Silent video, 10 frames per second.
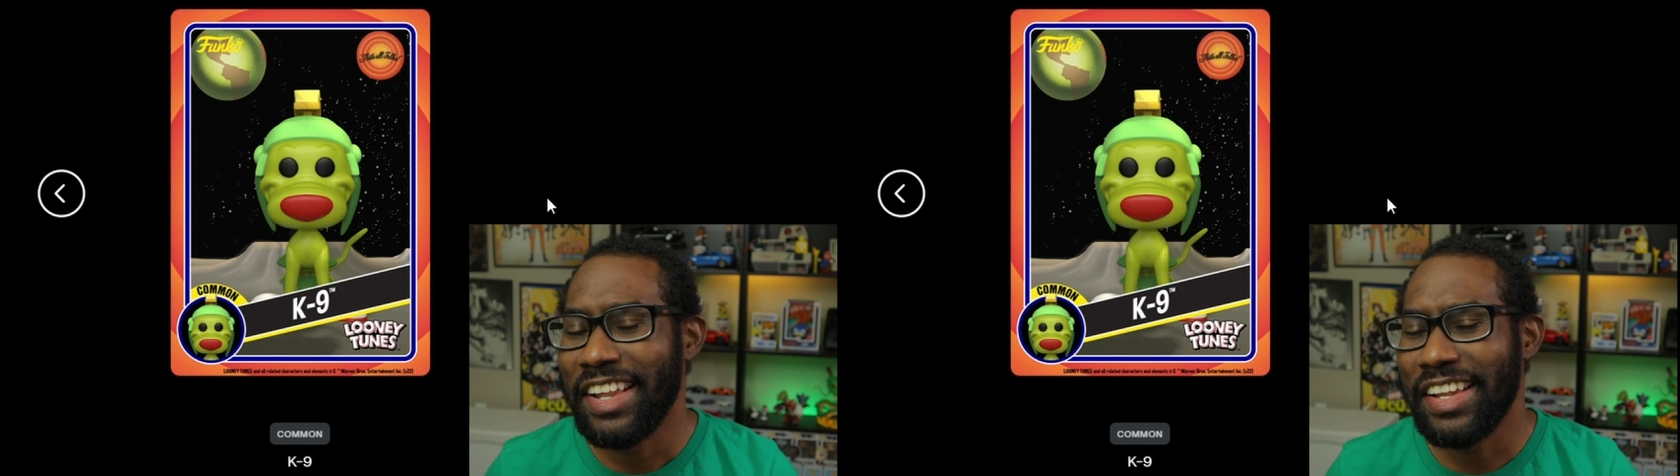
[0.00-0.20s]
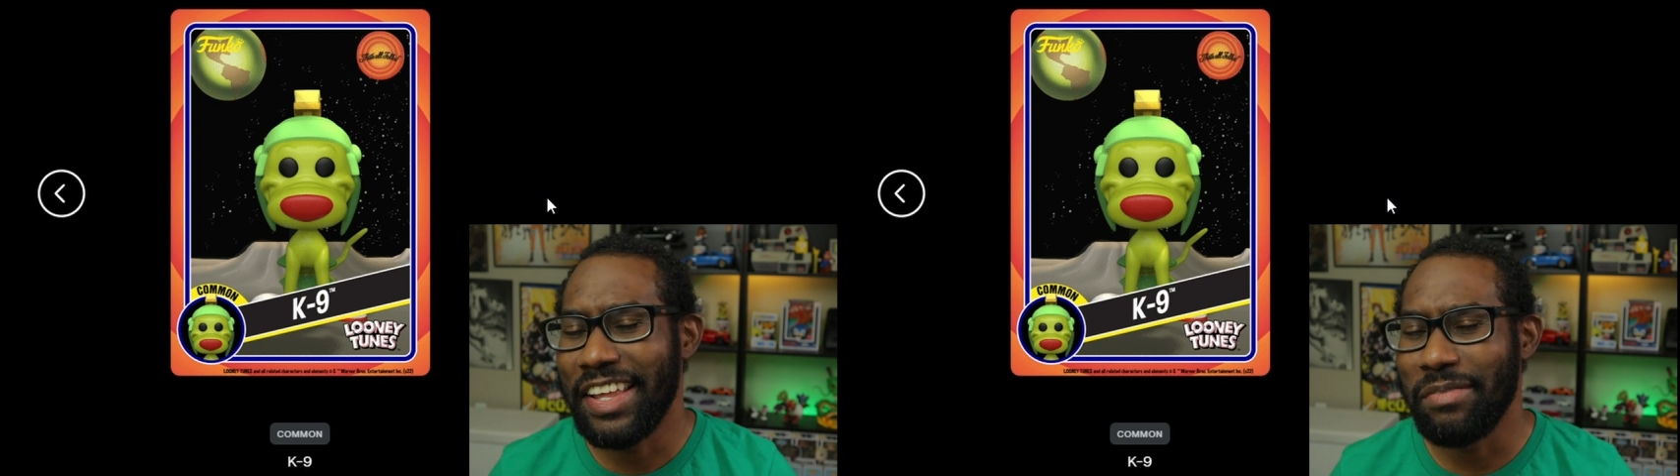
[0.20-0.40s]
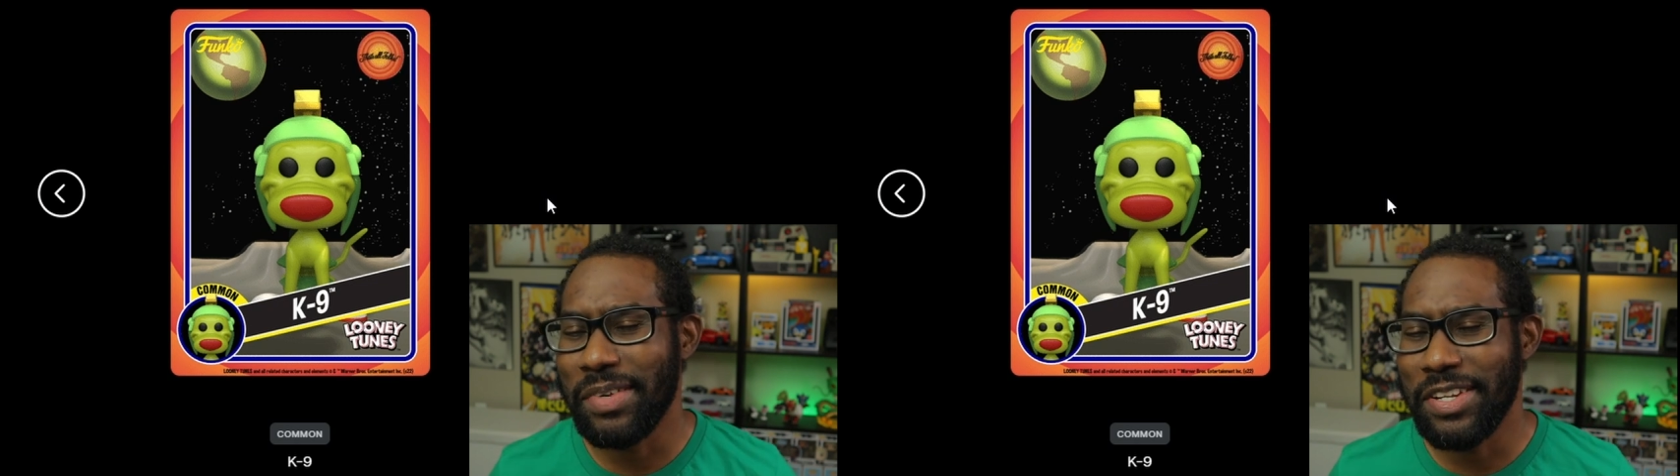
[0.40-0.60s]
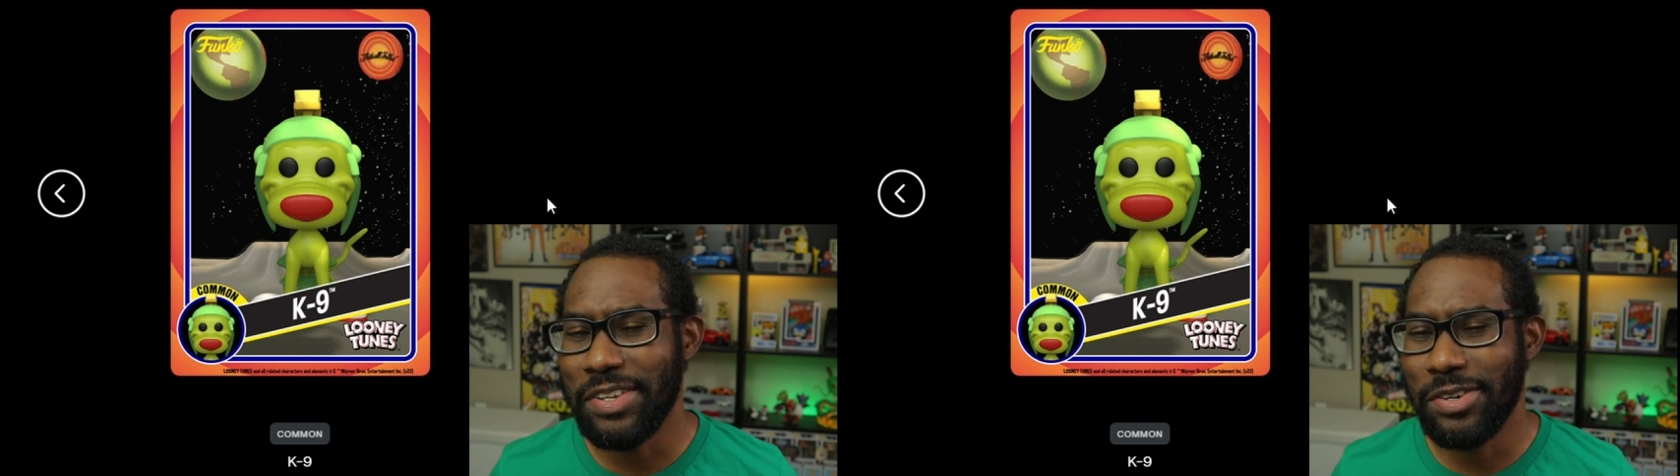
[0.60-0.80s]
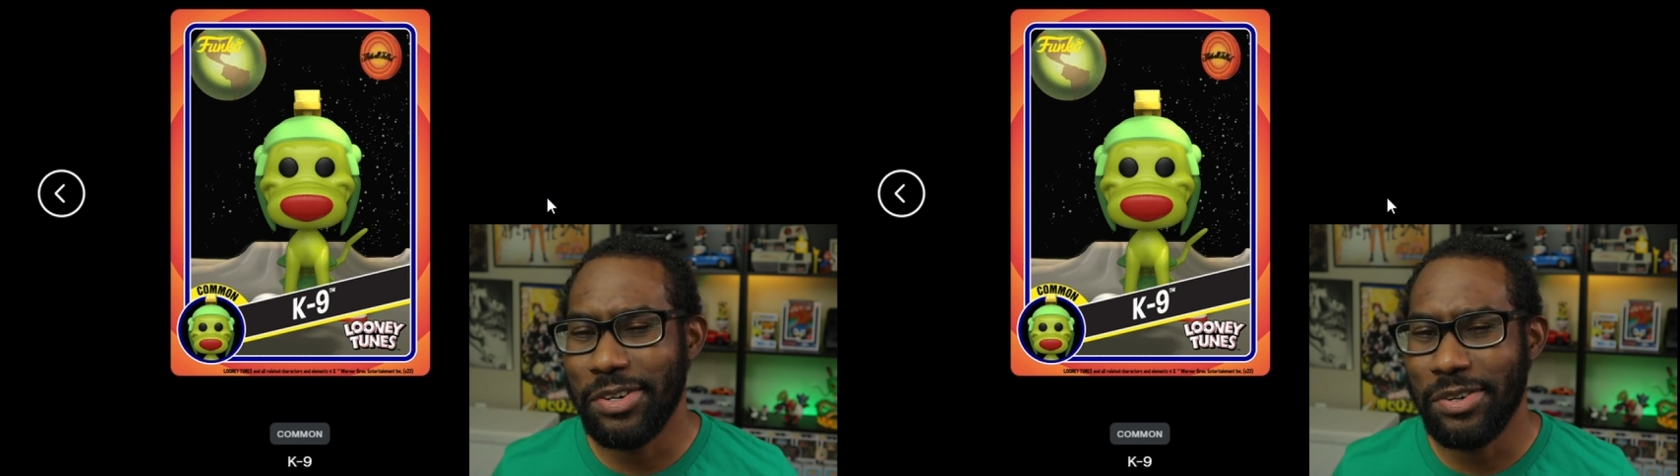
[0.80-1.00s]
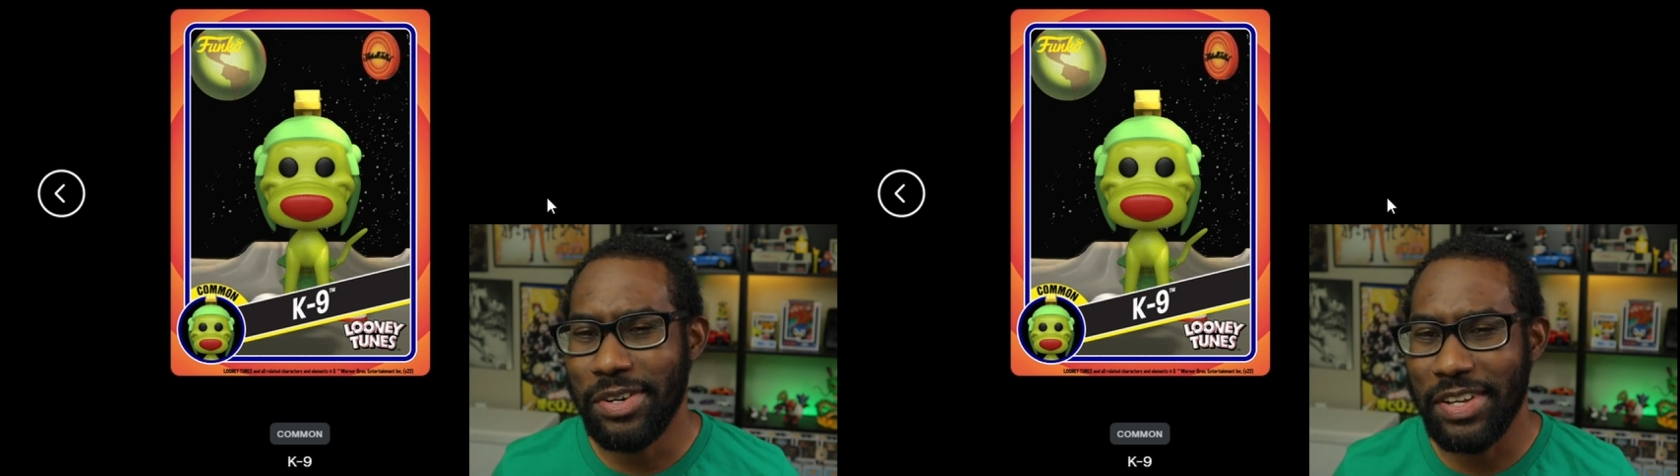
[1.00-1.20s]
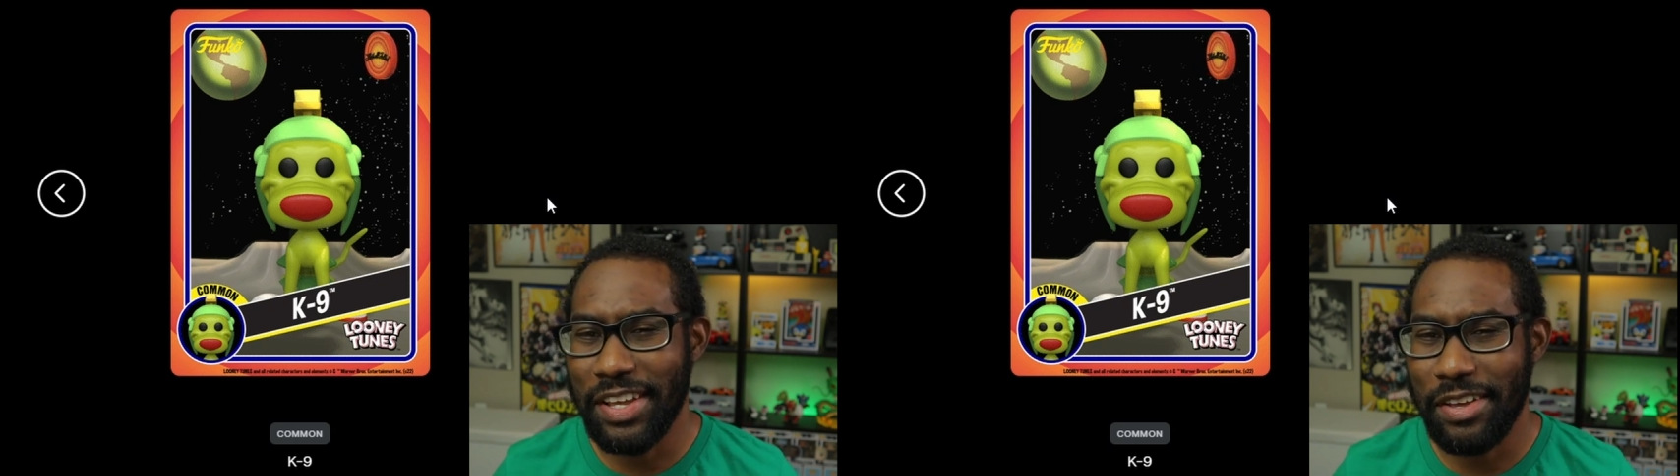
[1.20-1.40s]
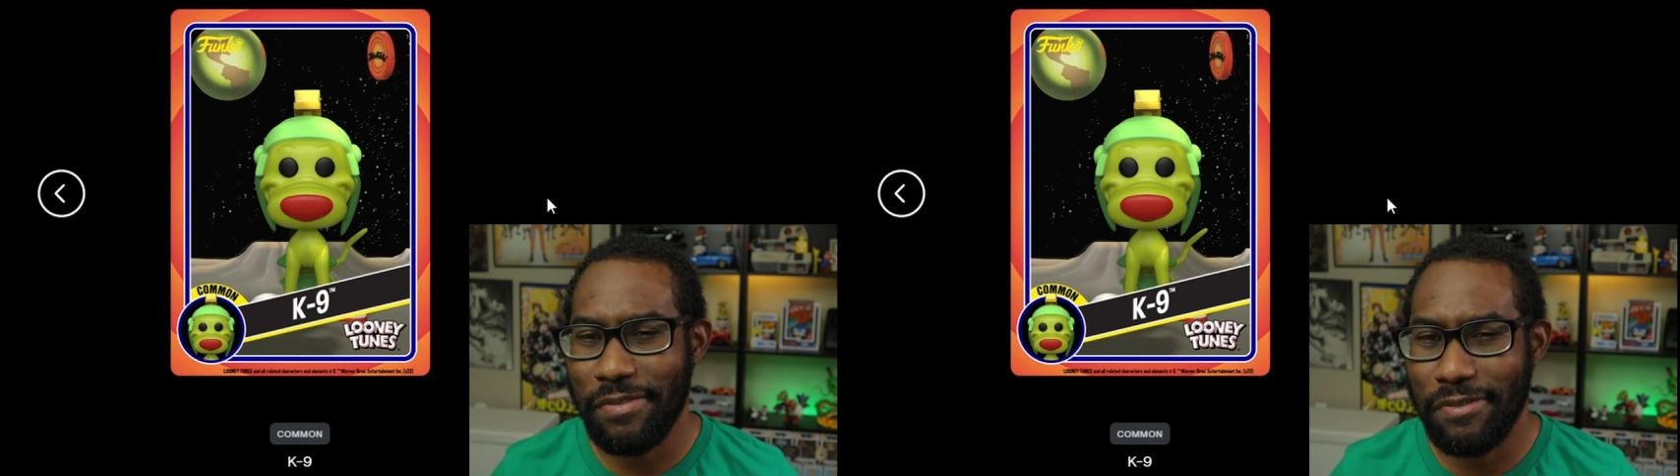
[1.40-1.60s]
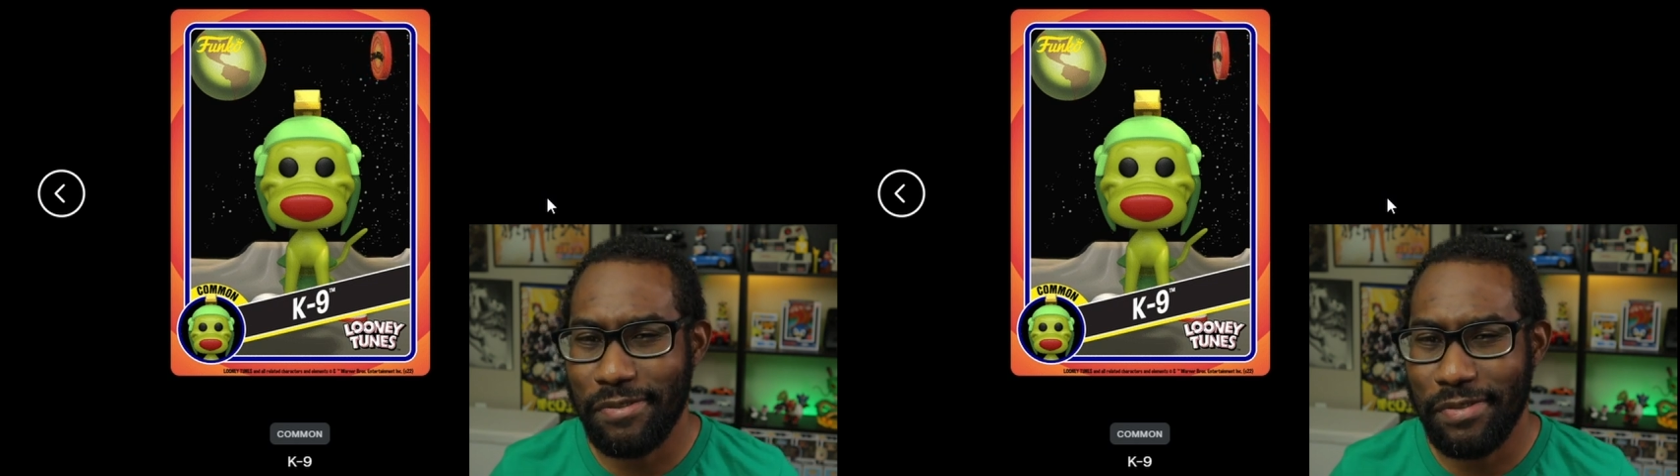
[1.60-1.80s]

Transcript: Let me know if